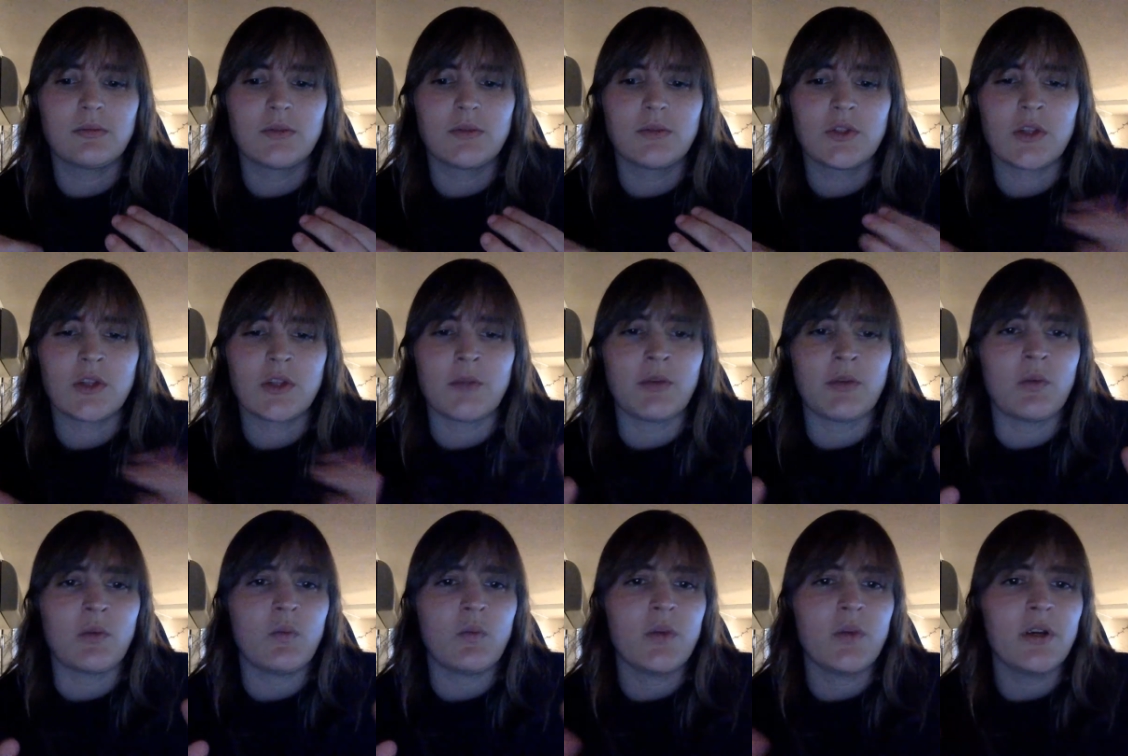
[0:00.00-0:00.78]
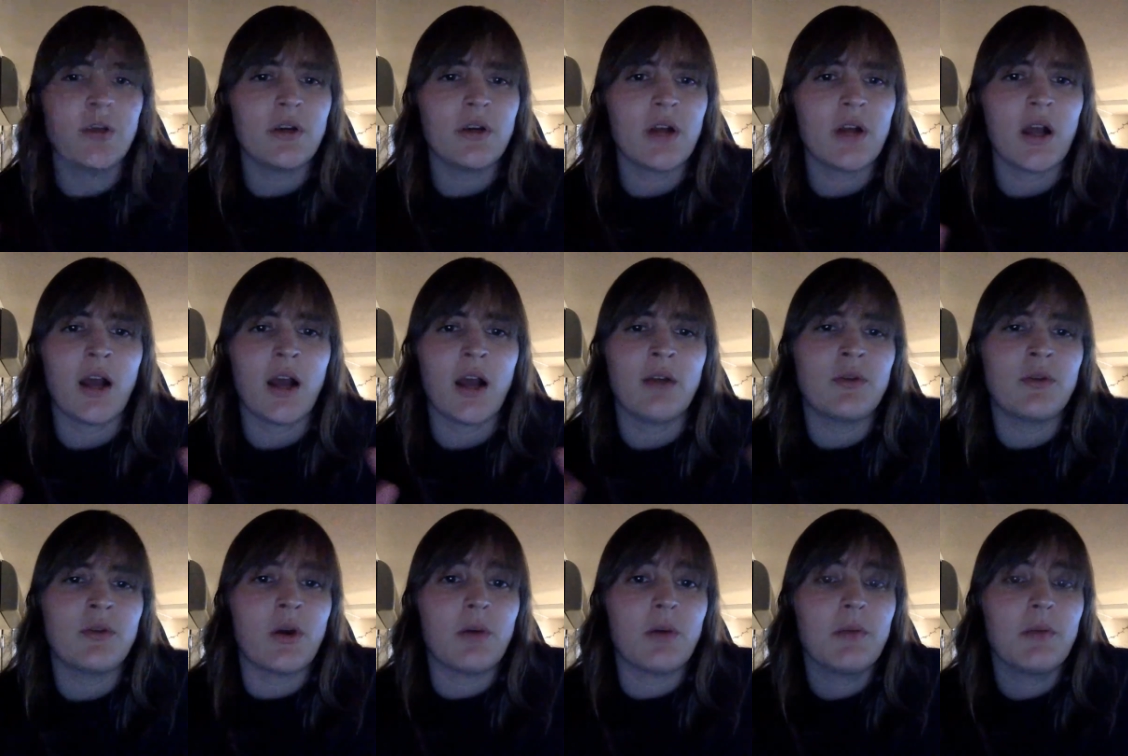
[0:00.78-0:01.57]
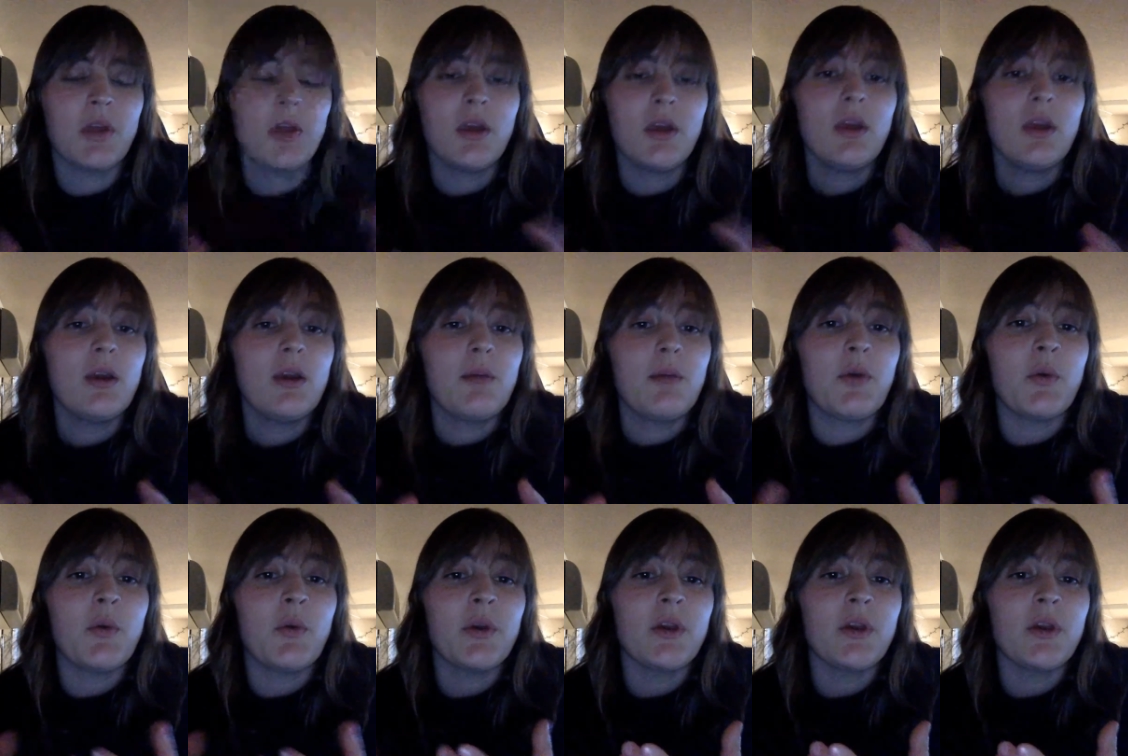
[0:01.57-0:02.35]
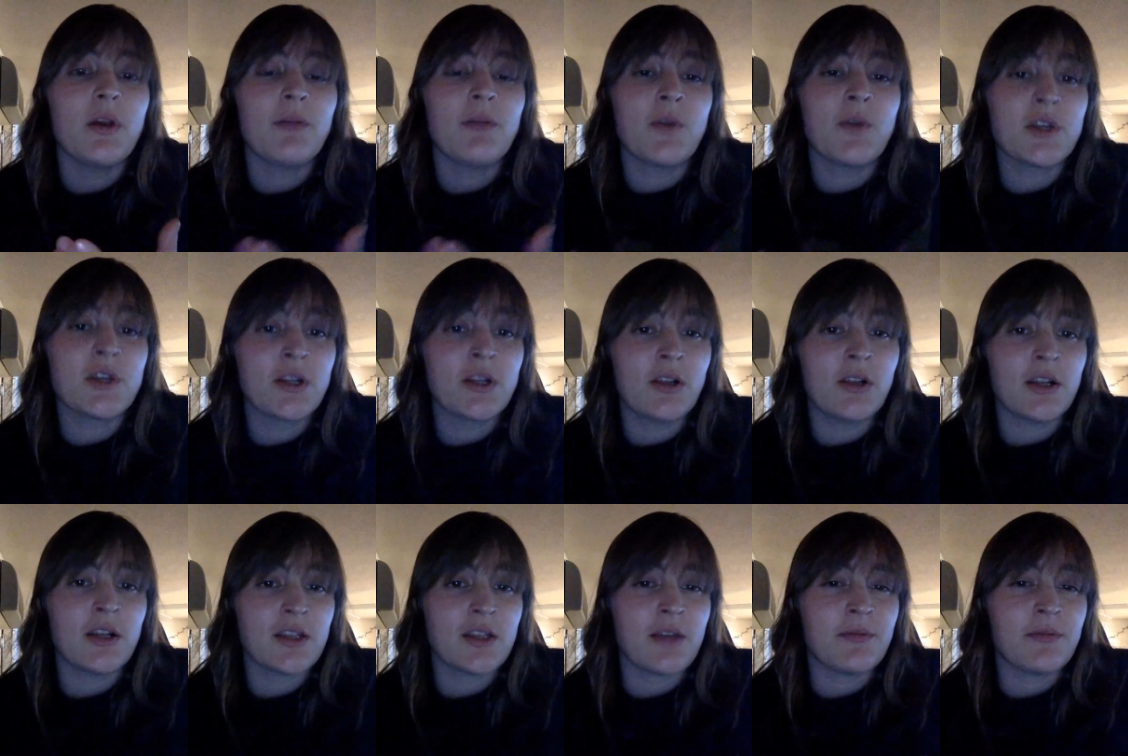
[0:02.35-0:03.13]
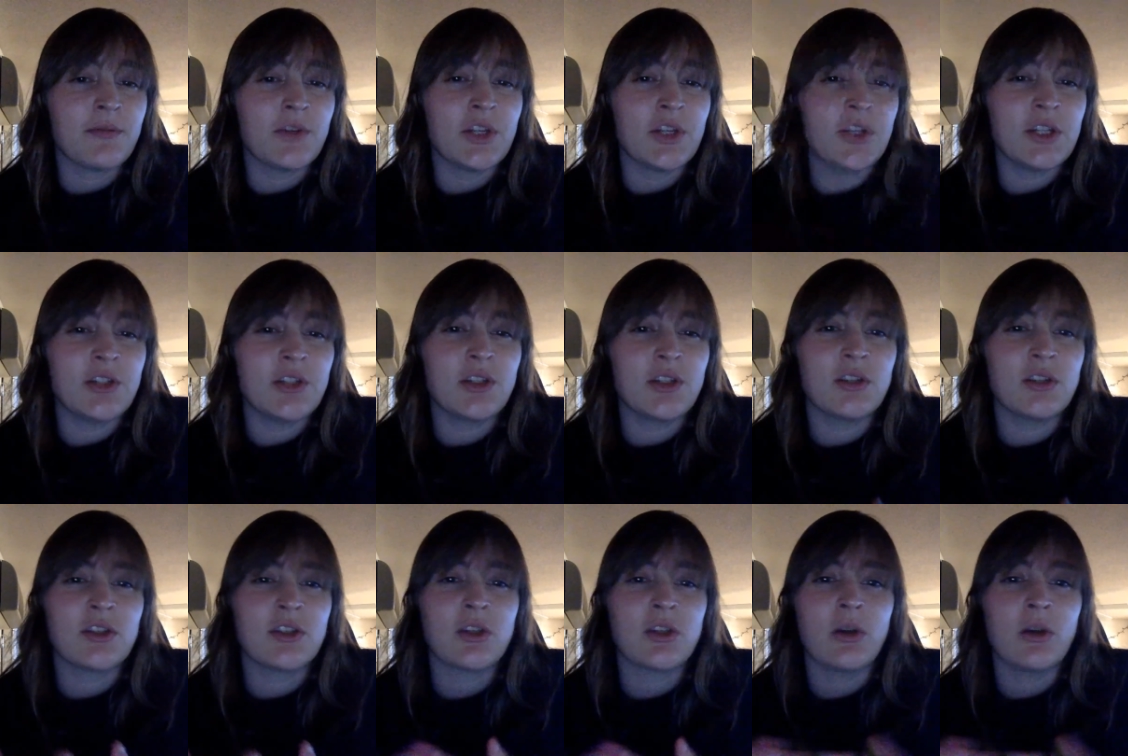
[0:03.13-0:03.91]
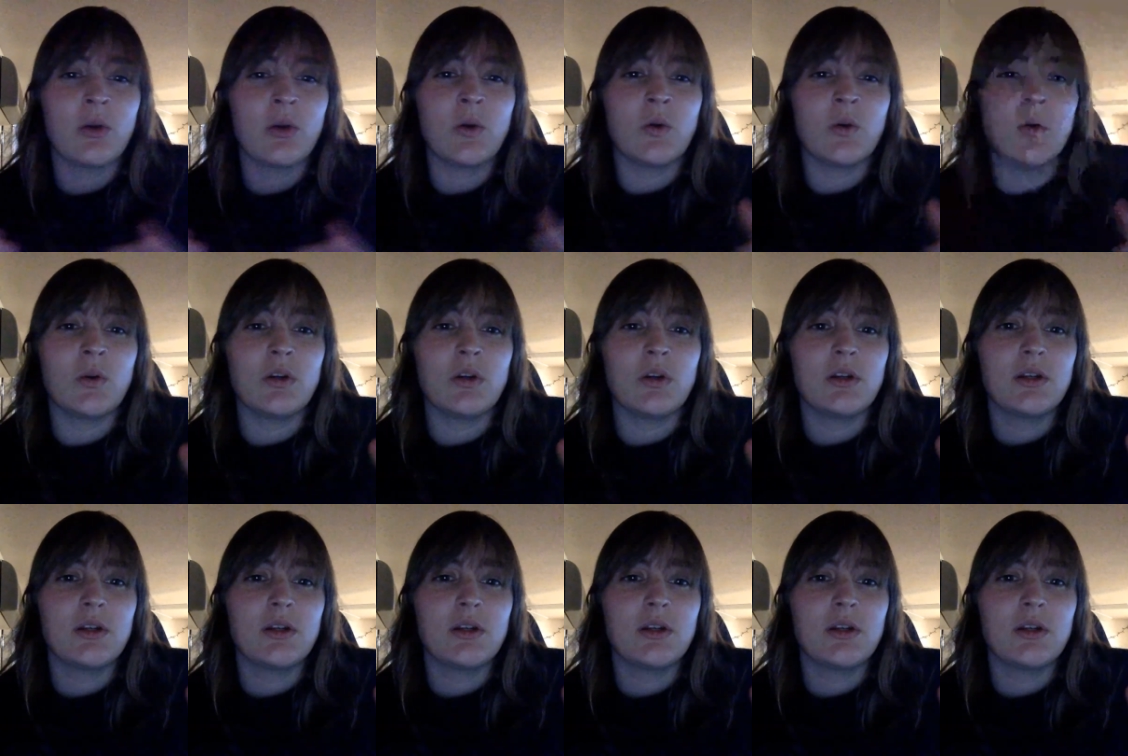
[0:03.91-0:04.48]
something weird, I don't know. But we unfortunately lost that footage, so